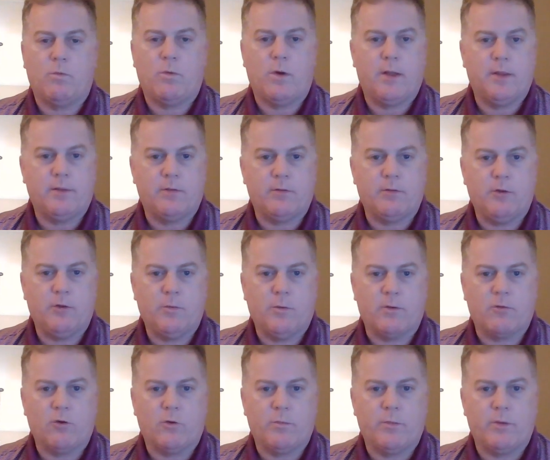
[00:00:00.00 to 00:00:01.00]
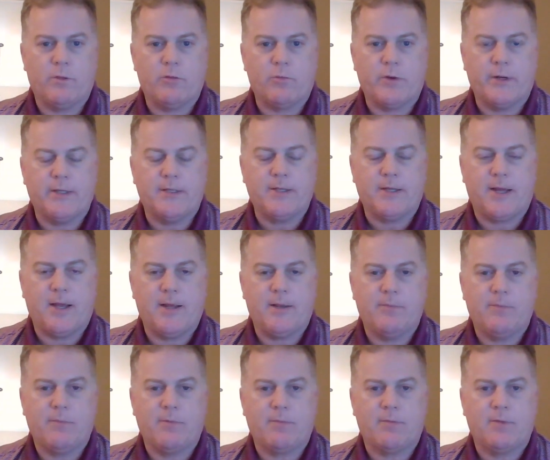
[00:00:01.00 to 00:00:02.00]
had won the U.S. Open three
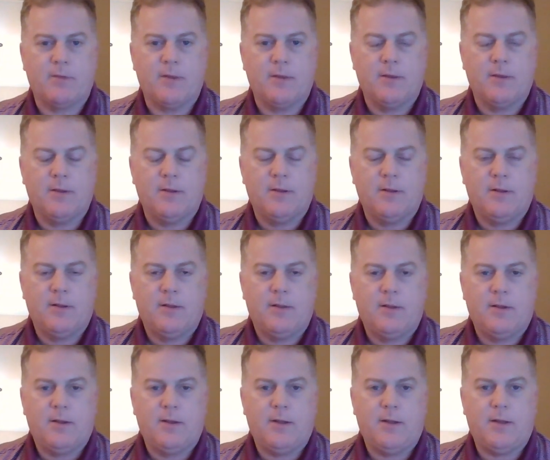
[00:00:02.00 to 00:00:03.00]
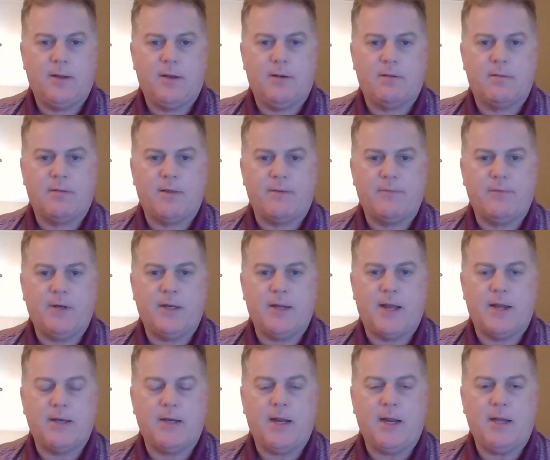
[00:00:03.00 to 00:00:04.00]
times in
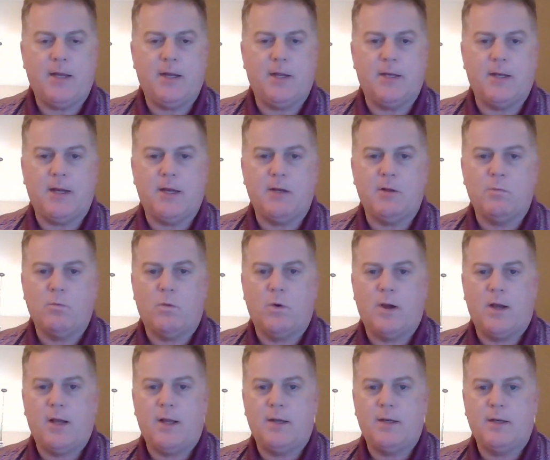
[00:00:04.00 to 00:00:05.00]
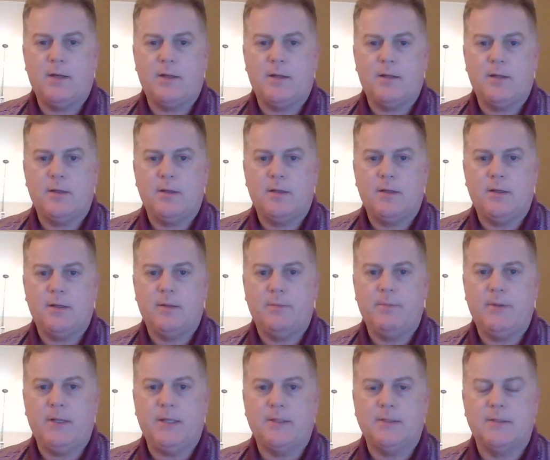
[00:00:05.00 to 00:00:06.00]
79, 80, and 81. He
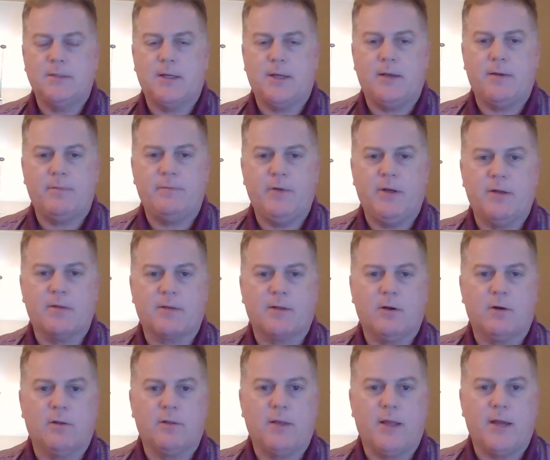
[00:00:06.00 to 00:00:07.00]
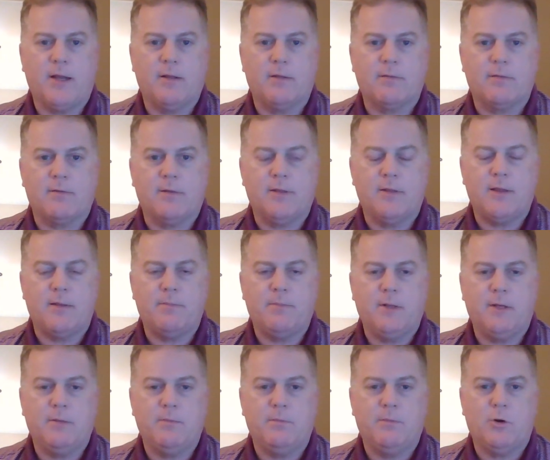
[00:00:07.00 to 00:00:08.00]
beat Vitas Gerulaitis and then
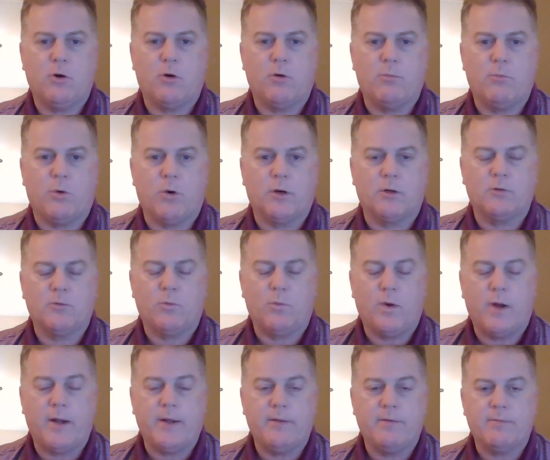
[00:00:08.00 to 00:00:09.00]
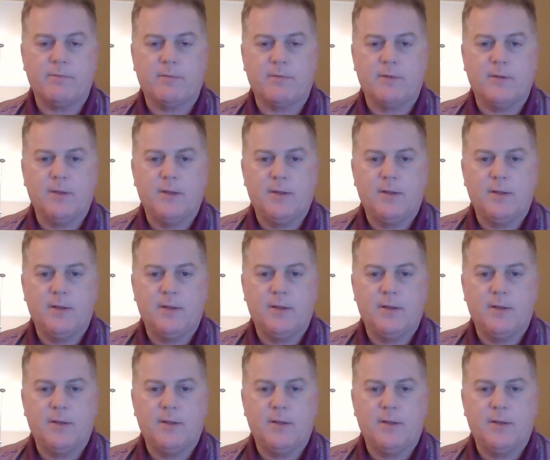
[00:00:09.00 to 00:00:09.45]
beat Bjorn Borg twice.